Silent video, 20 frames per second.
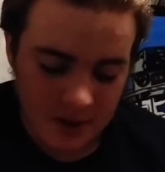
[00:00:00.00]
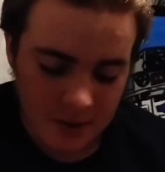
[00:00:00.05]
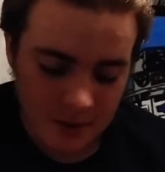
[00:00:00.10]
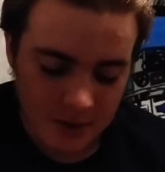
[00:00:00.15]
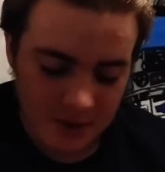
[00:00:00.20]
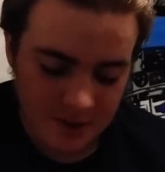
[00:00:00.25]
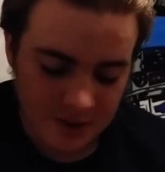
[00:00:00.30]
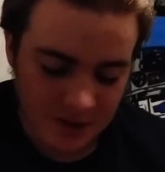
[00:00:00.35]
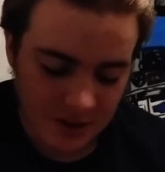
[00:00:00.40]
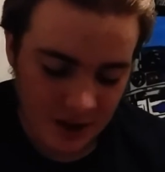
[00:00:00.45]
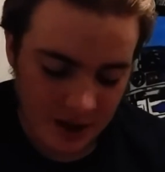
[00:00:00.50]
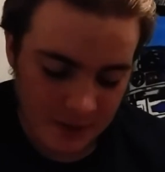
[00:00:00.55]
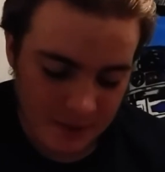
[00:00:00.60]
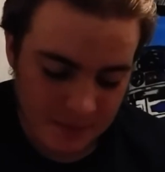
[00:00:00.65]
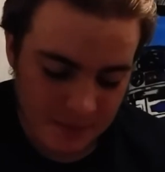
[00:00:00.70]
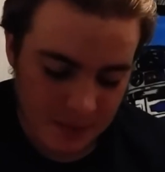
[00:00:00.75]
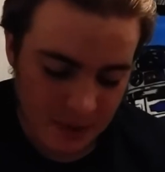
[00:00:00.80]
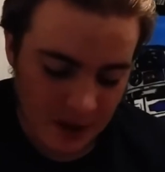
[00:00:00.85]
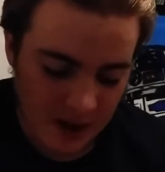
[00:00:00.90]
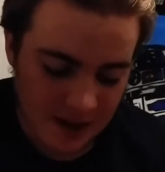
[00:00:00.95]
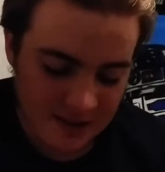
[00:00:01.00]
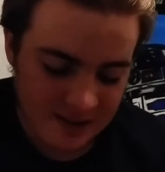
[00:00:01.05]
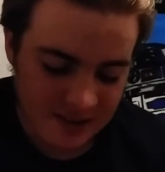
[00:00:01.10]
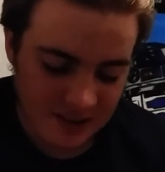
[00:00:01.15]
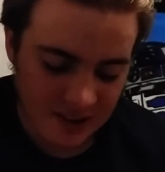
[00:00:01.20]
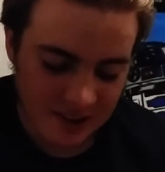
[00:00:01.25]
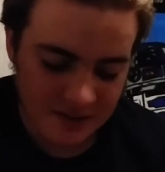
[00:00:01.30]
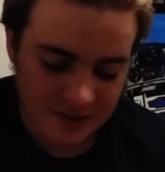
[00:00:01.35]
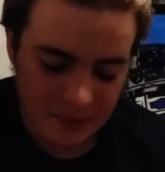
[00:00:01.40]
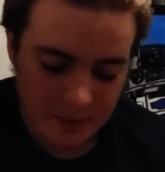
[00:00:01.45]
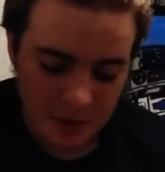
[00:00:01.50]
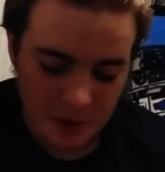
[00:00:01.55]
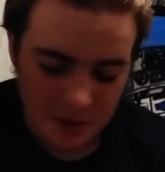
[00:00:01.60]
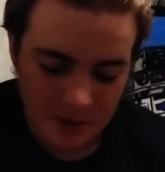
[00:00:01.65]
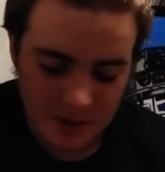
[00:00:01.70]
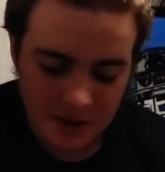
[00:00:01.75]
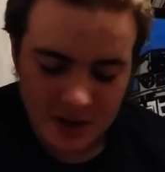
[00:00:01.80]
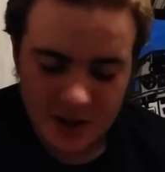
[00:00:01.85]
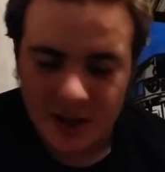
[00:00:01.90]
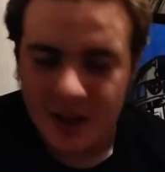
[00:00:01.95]
it was like
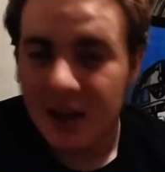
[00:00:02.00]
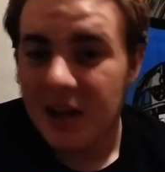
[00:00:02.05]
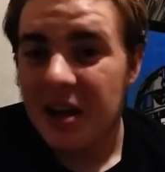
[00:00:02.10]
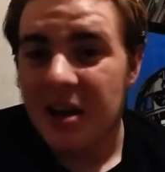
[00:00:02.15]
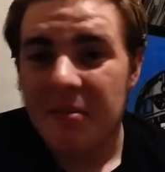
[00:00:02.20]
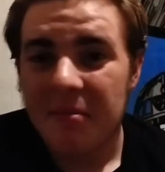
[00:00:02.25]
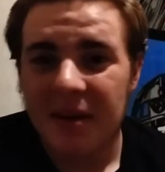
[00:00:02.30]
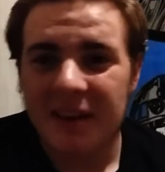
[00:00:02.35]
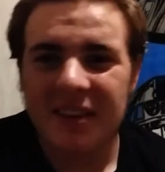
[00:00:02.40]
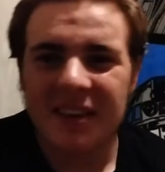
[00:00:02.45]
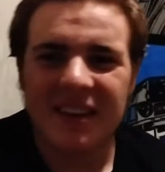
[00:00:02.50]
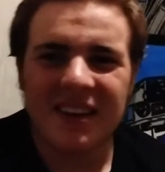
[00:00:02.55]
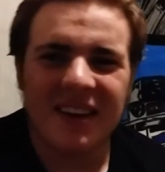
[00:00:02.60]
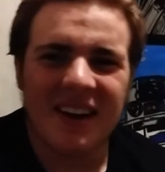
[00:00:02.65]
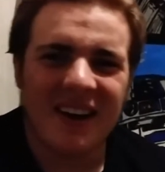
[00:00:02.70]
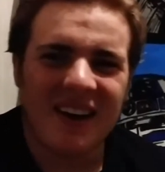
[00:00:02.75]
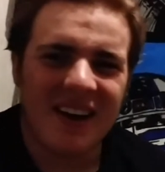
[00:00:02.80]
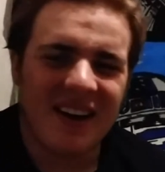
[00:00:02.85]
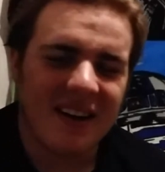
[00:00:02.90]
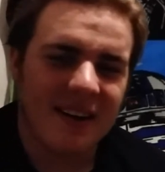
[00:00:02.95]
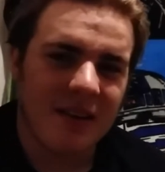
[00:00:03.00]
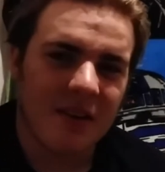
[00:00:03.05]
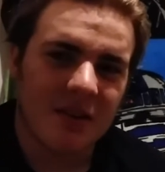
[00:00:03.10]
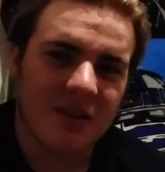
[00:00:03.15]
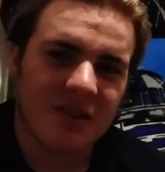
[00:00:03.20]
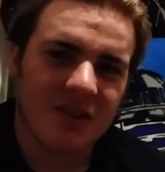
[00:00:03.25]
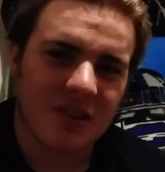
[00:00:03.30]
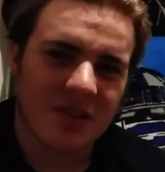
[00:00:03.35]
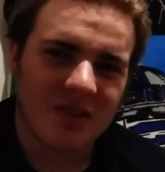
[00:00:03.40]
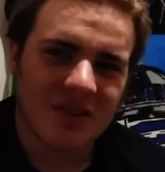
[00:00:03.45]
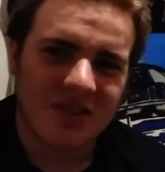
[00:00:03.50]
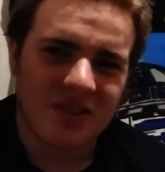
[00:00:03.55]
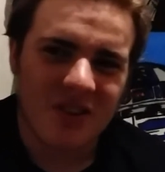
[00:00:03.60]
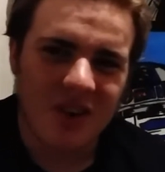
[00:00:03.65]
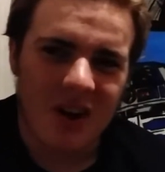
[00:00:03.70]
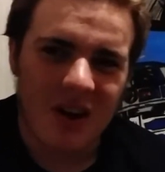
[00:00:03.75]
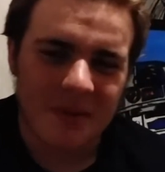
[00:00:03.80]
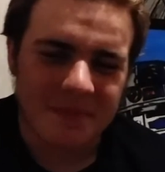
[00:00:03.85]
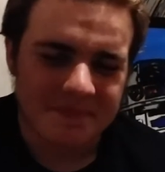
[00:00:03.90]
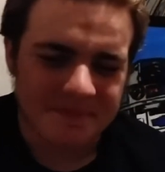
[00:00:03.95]
processable. But, oh, that was so
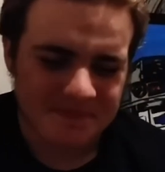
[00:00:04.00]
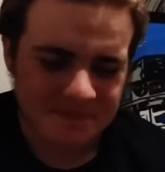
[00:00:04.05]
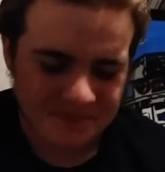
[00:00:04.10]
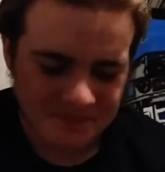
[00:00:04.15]
strong.